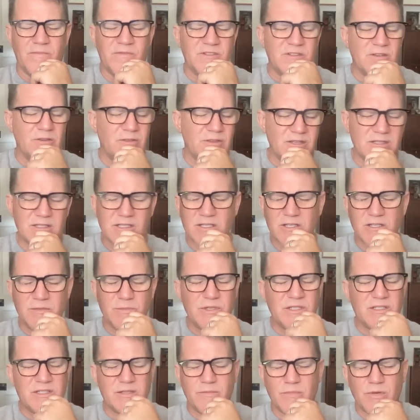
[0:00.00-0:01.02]
So this could
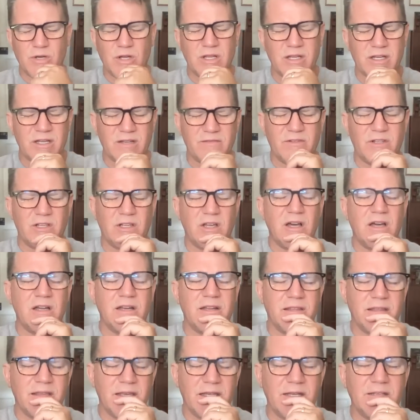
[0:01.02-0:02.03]
be symbolic of a lot
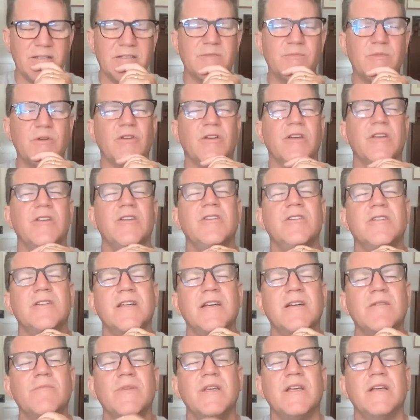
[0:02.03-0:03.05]
of things. Spirit, can you
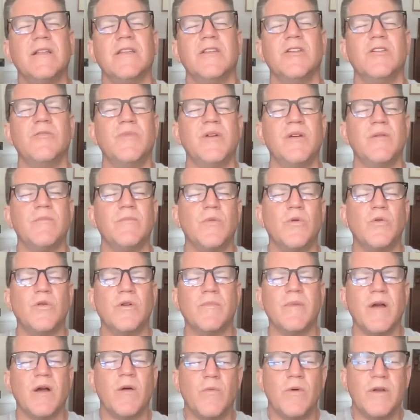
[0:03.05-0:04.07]
tell me a little bit
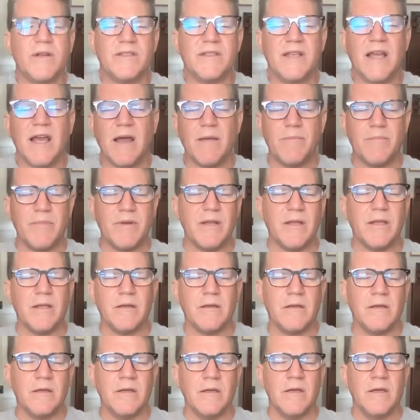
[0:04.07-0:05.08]
more about what's
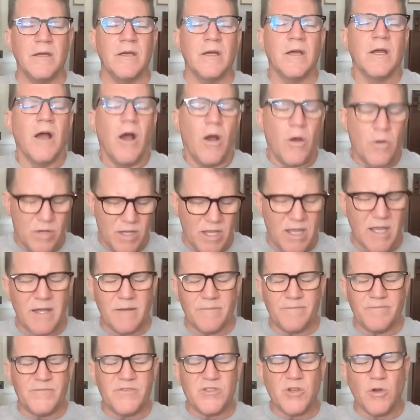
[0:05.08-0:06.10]
happening?
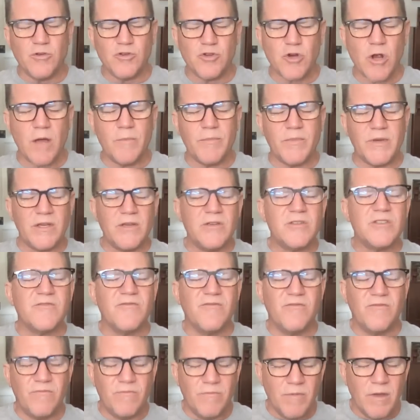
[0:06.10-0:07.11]
Okay, so
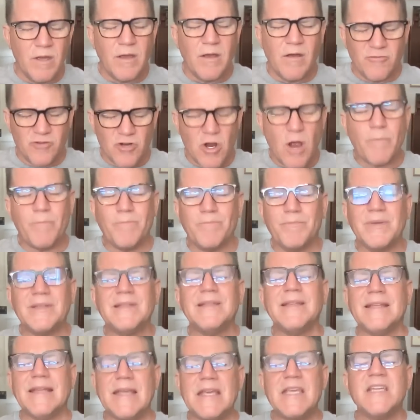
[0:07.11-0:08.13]
Trump
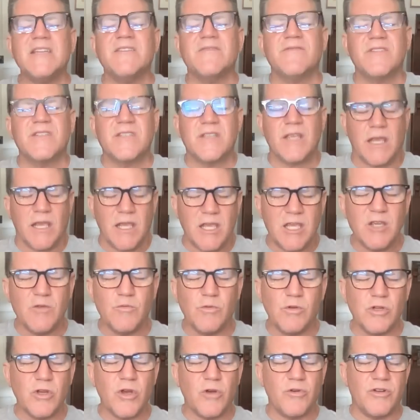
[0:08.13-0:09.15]
believes he
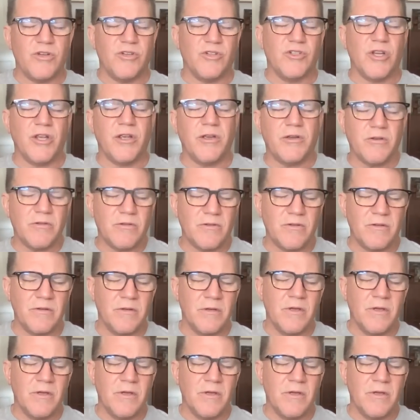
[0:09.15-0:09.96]
will go to jail.